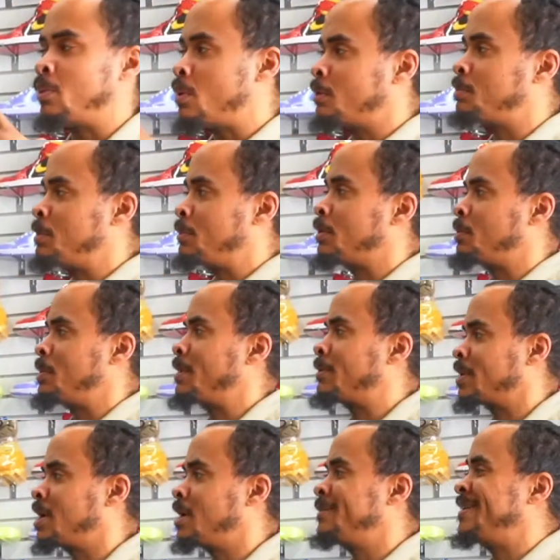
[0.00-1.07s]
We want people to be able
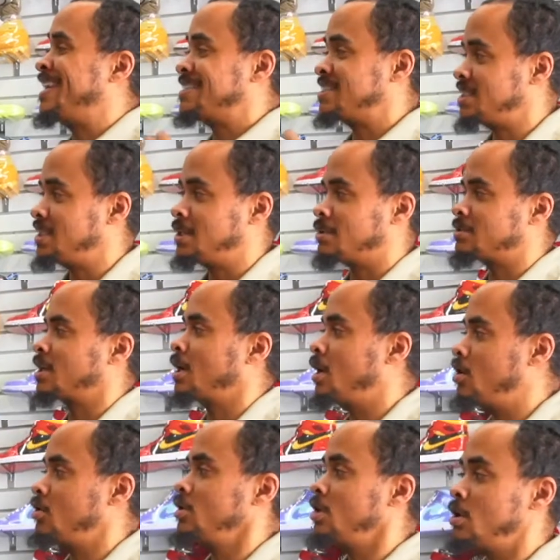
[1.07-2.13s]
to come in and see those like,
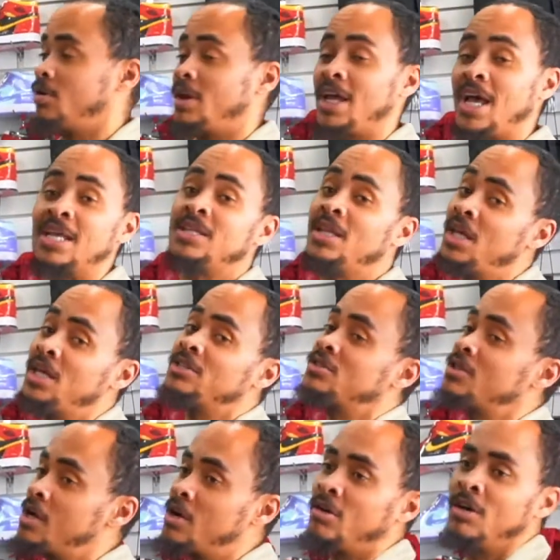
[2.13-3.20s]
oh, yo, they got these,
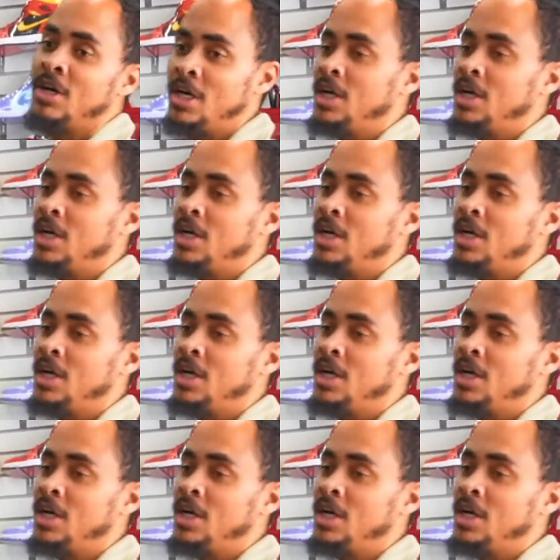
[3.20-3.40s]
yo.